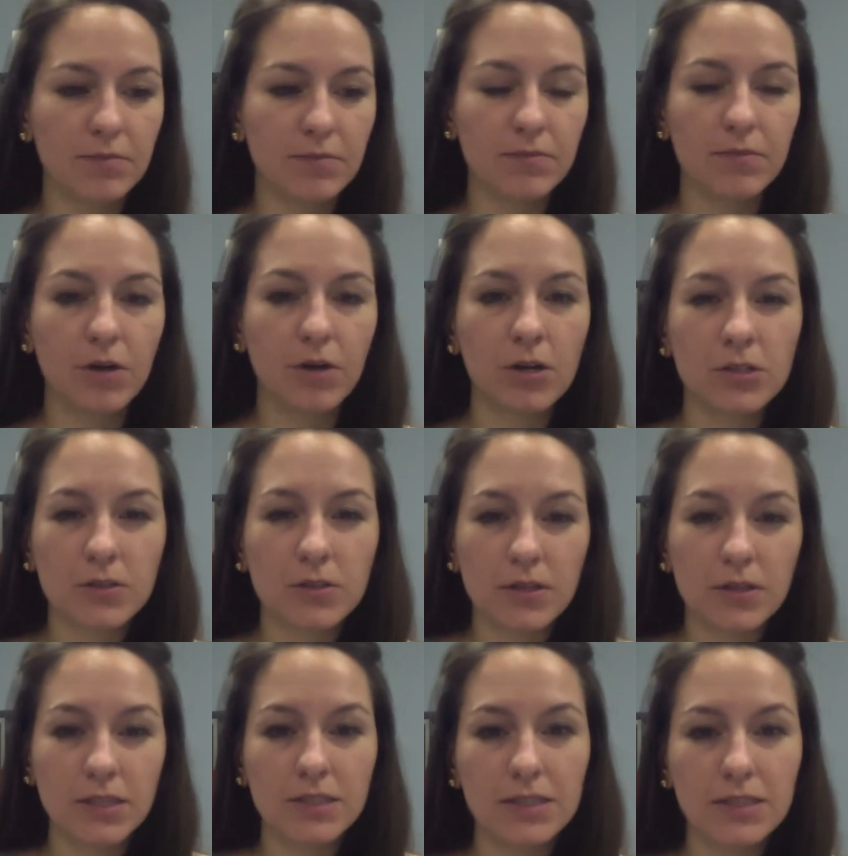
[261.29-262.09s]
Also,
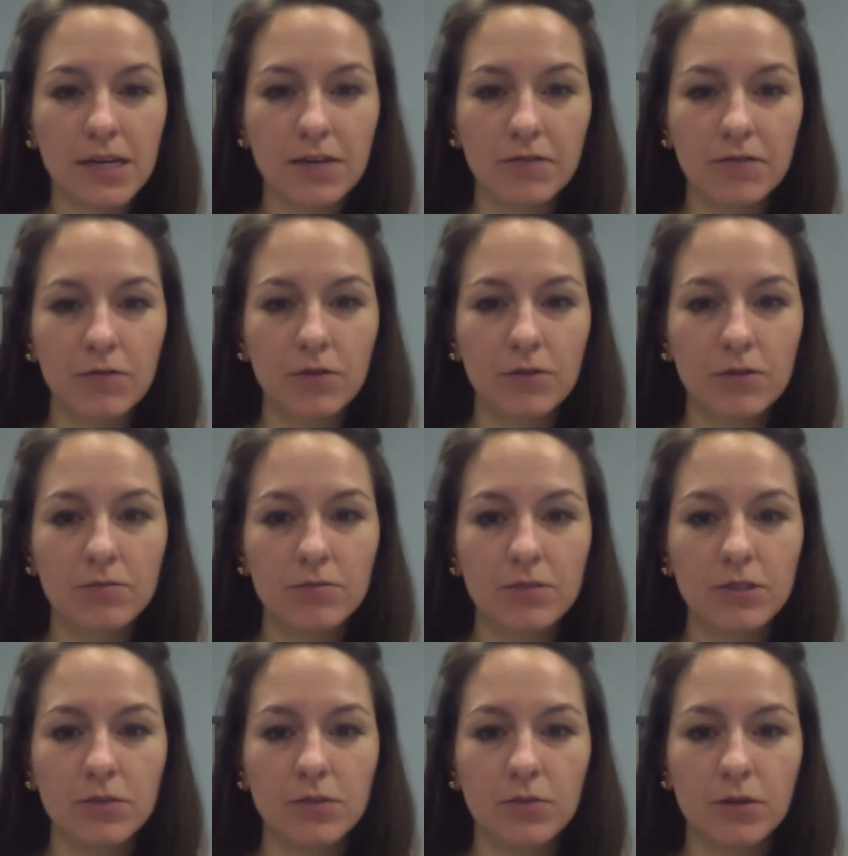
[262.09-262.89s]
intake
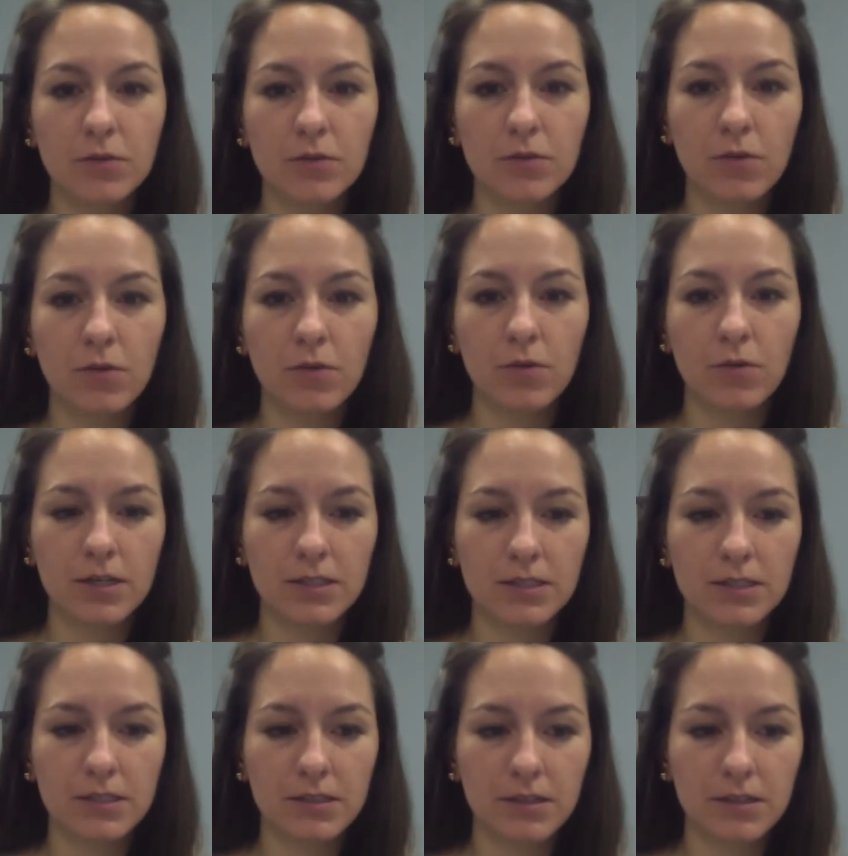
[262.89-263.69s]
forms, you wouldn't
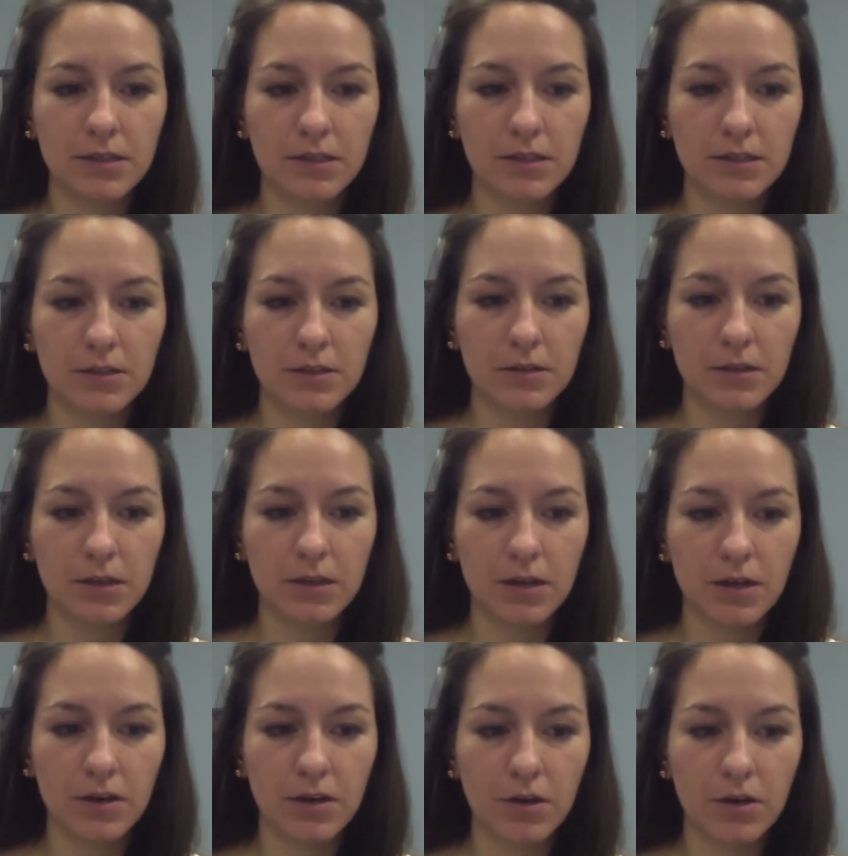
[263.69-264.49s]
want
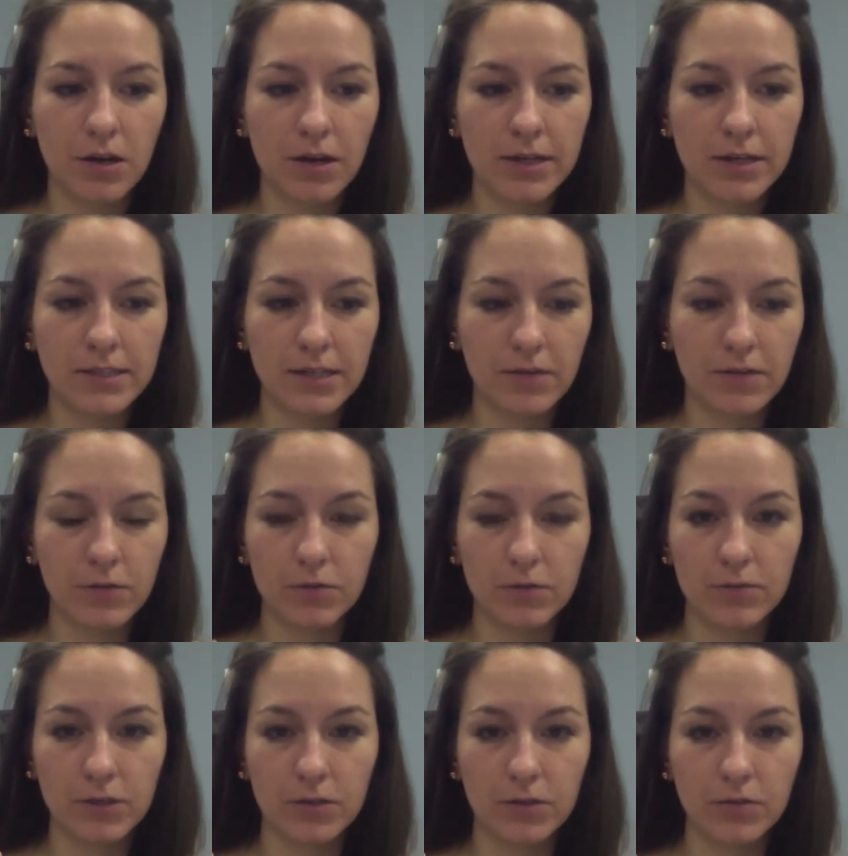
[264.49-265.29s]
intake
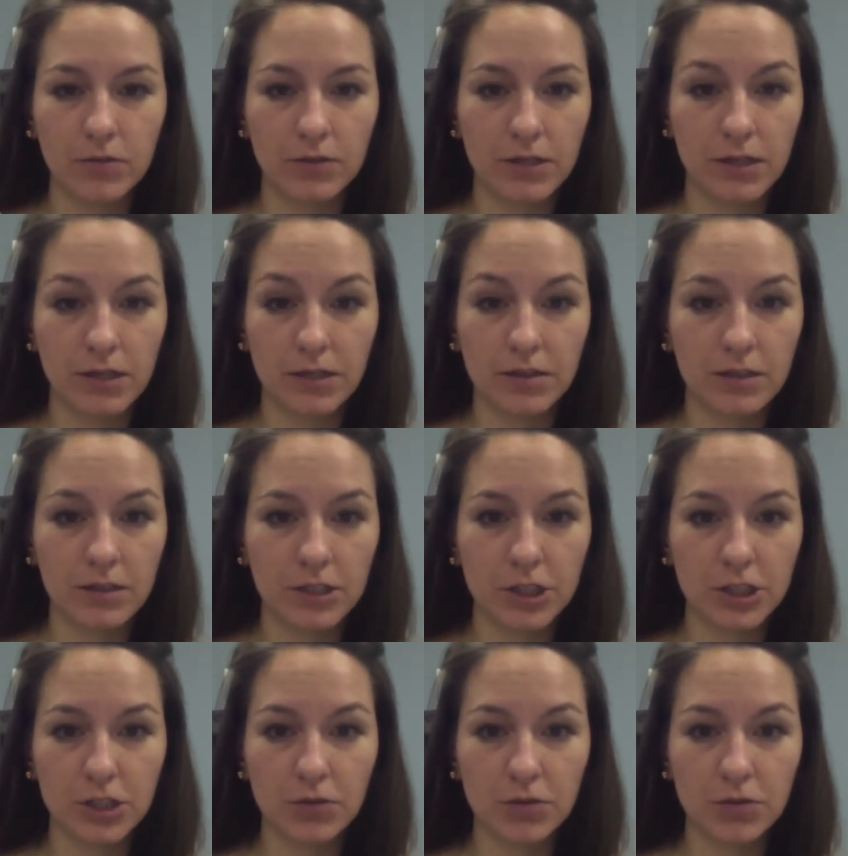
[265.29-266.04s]
forms in only English.